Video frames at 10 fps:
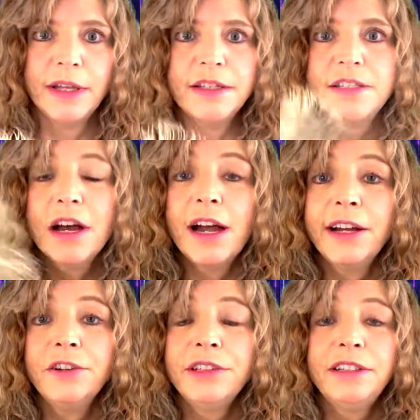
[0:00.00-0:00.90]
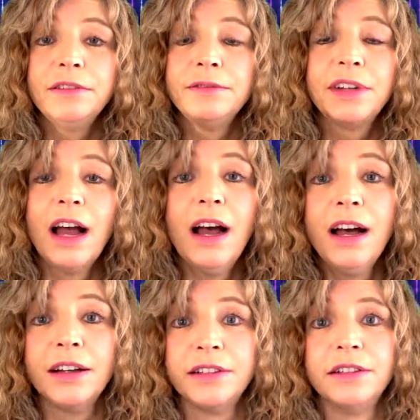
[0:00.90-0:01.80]
Entirety of
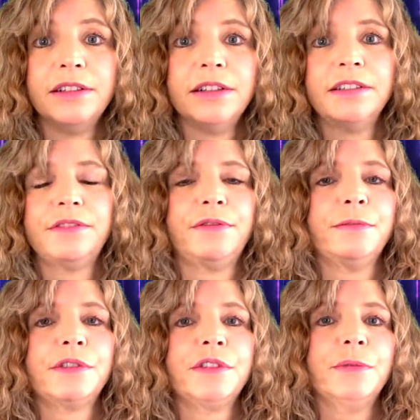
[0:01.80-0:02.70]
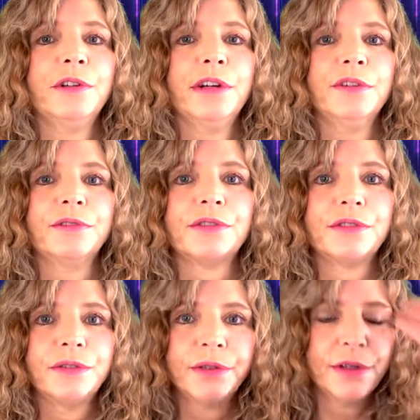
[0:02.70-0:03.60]
God is from somewhere else.